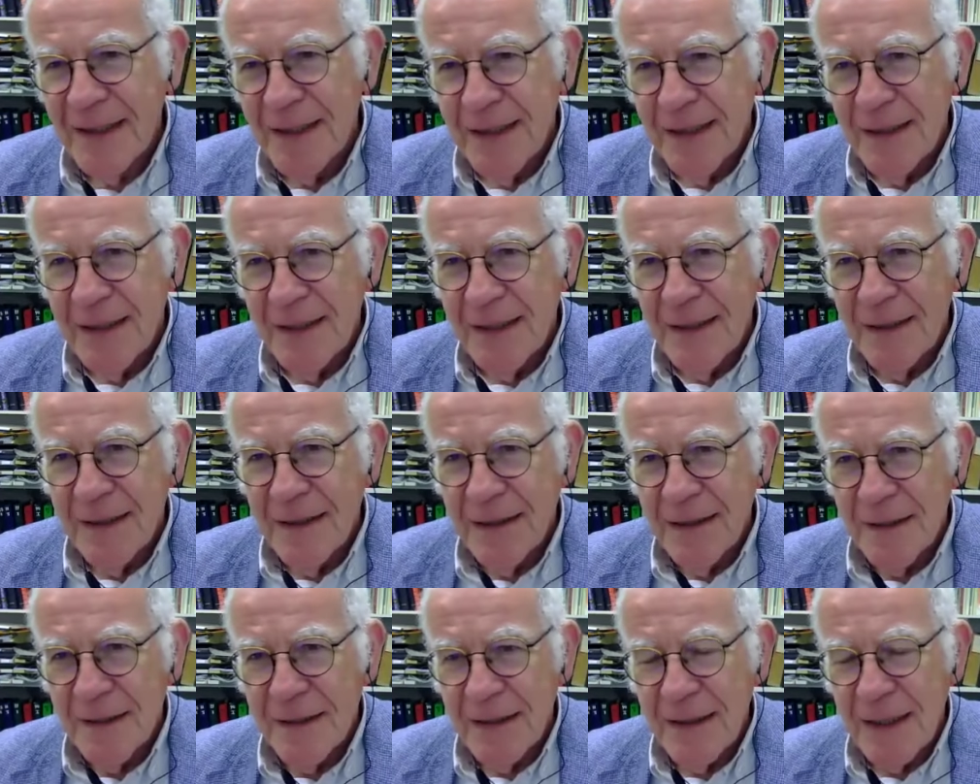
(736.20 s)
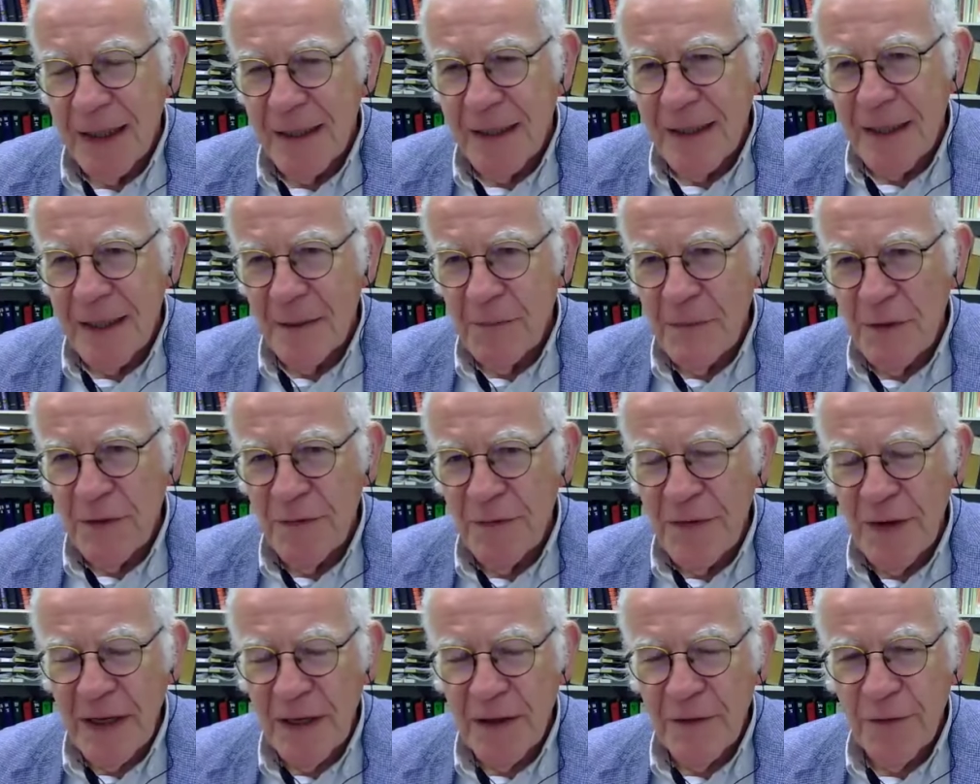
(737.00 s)
They can be
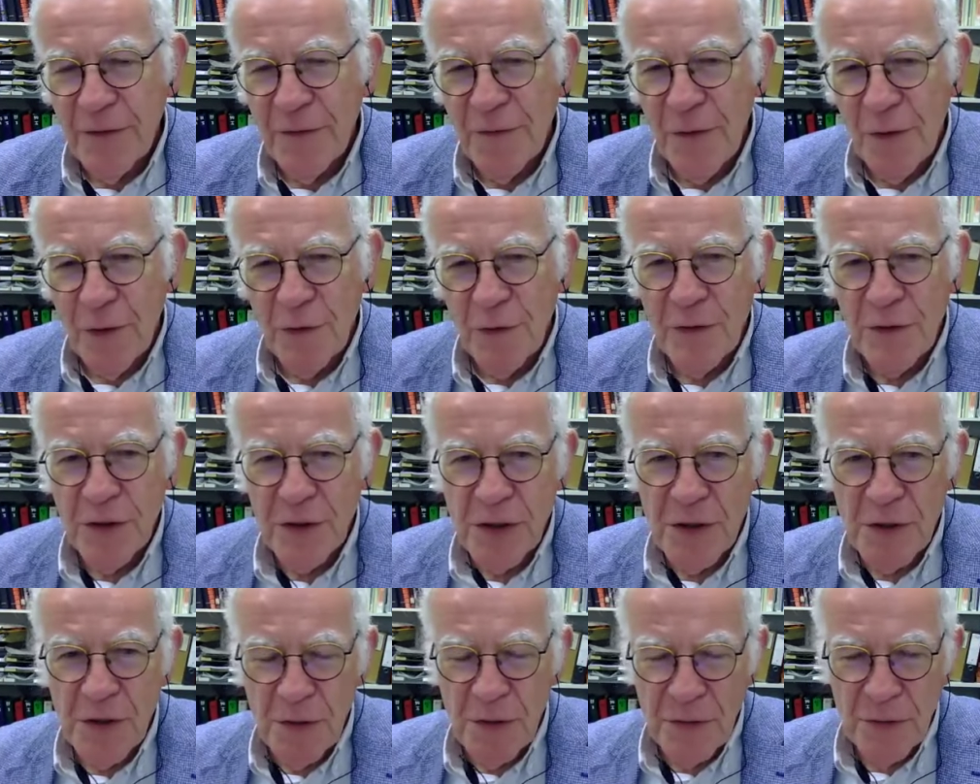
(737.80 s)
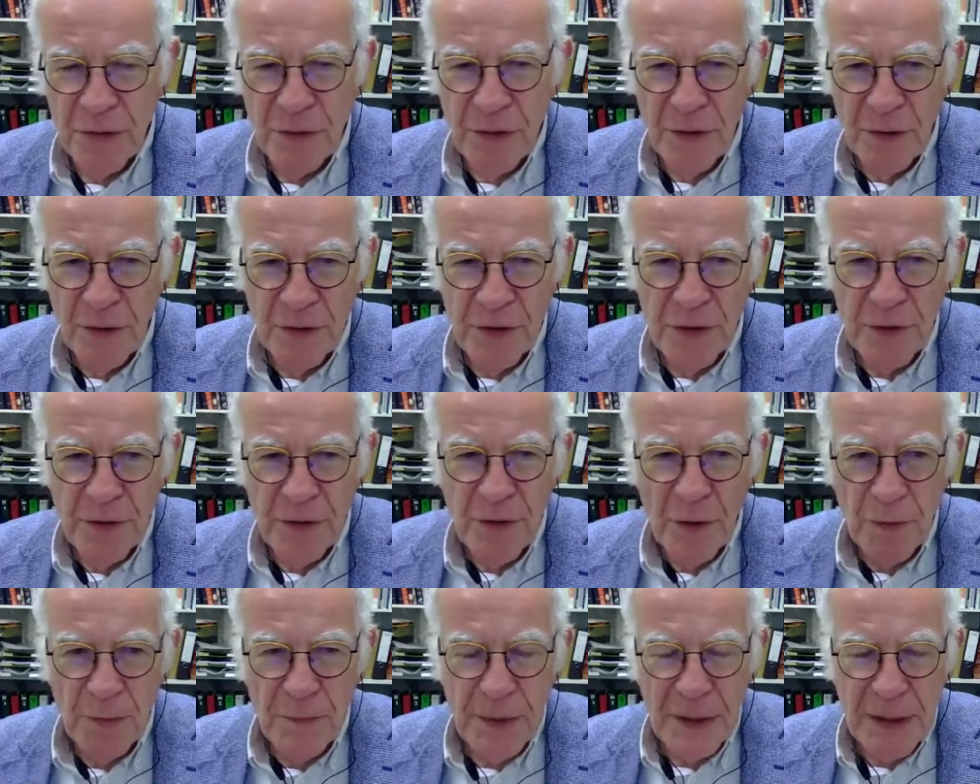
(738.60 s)
very focused on the
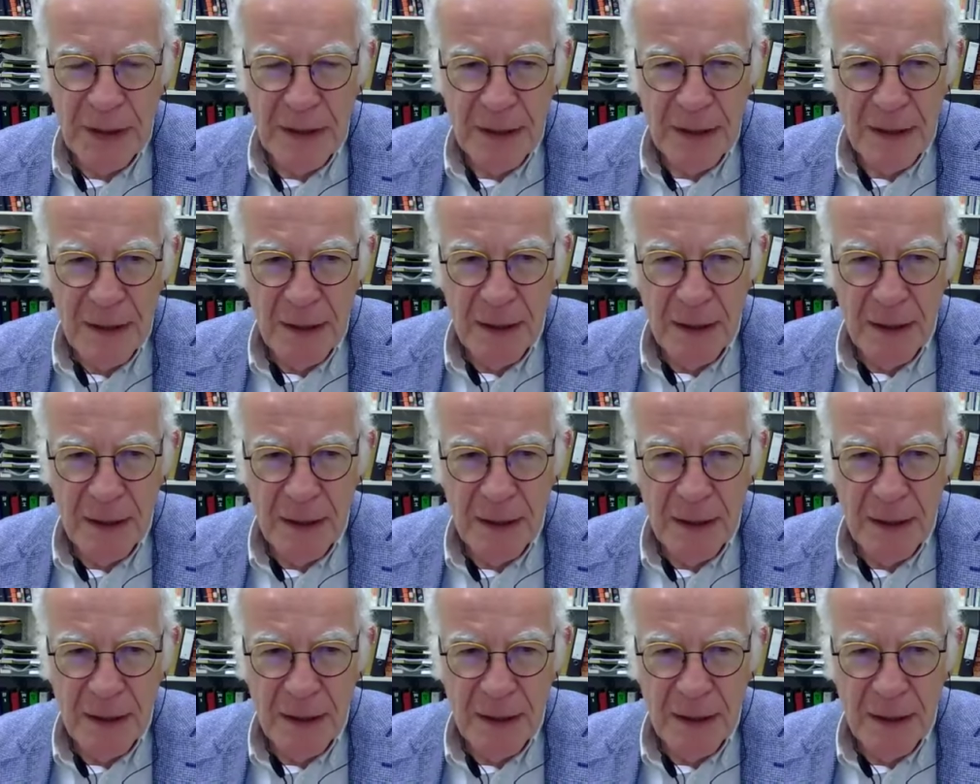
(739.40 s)
topic